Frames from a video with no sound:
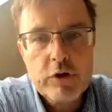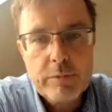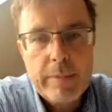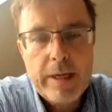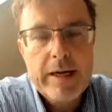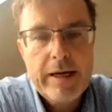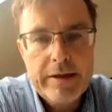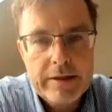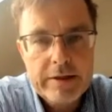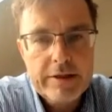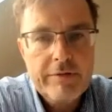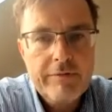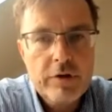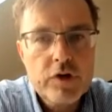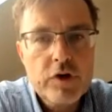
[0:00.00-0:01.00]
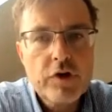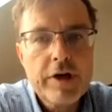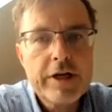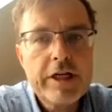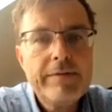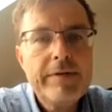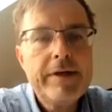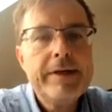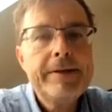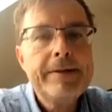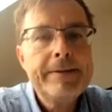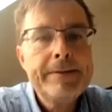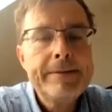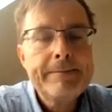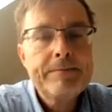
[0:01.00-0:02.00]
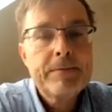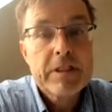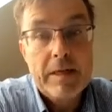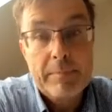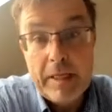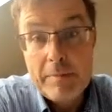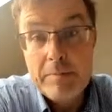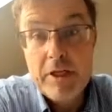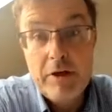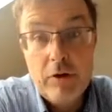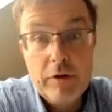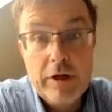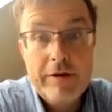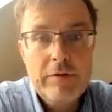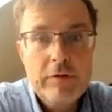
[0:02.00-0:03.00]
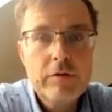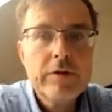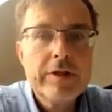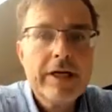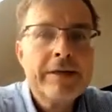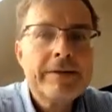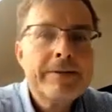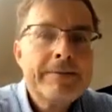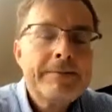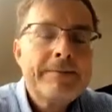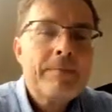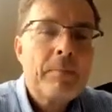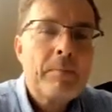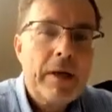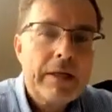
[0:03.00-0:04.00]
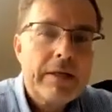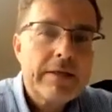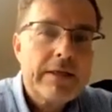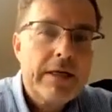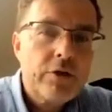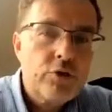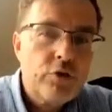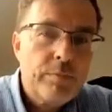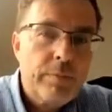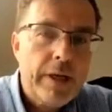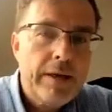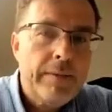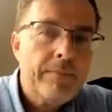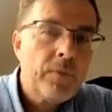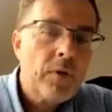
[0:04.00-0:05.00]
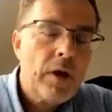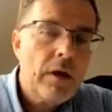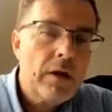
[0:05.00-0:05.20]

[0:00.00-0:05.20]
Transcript: backend and Sigfox connectivity. Sometimes they don't even do that, but they should be